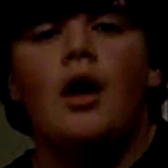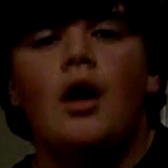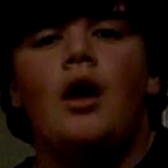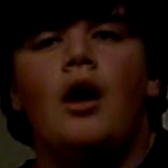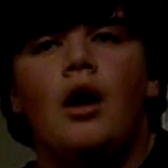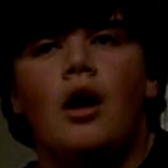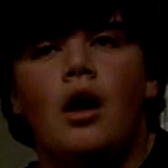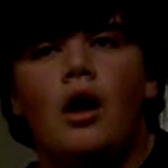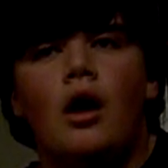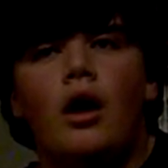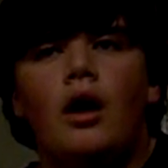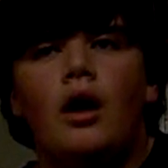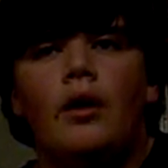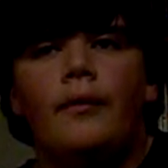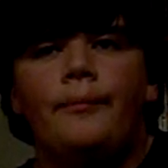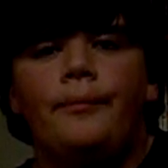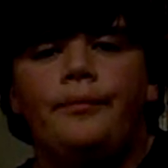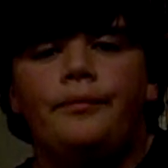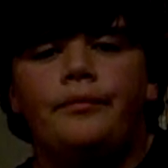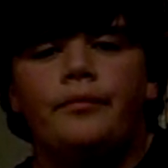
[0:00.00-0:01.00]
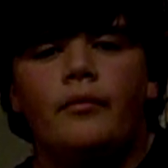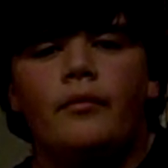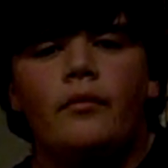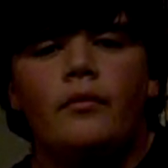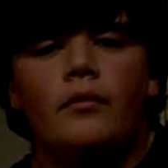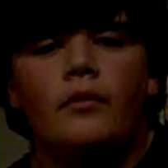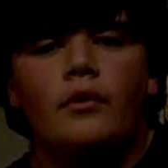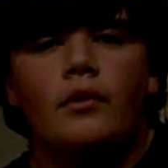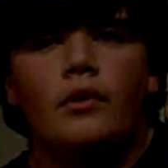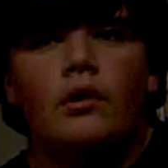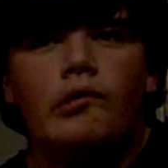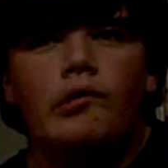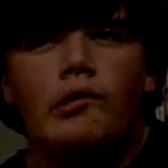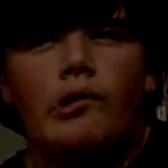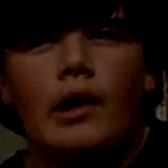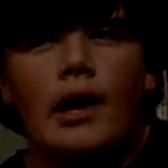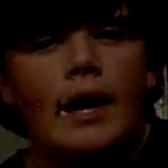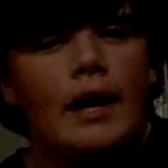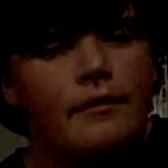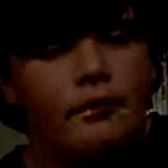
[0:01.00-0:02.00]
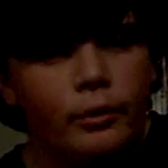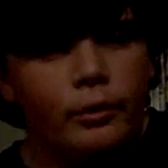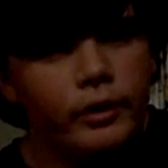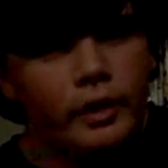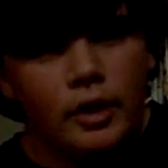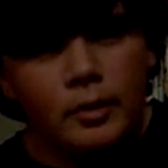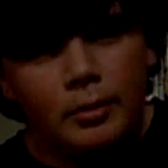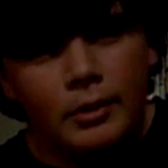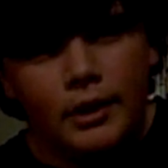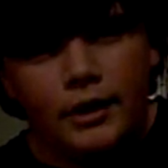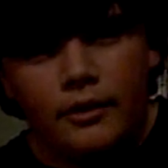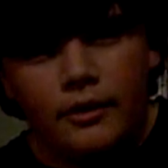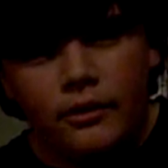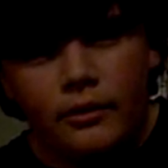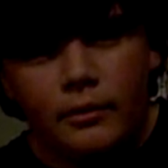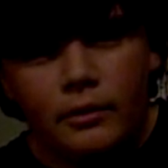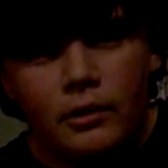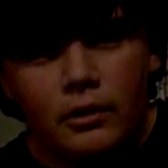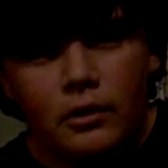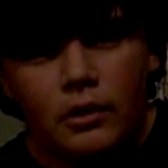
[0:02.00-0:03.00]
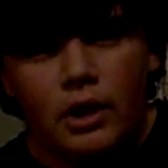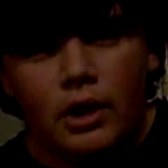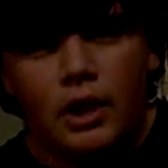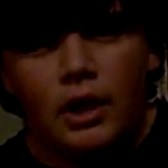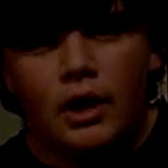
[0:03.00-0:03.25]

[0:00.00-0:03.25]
I haven't really played this one a whole lot.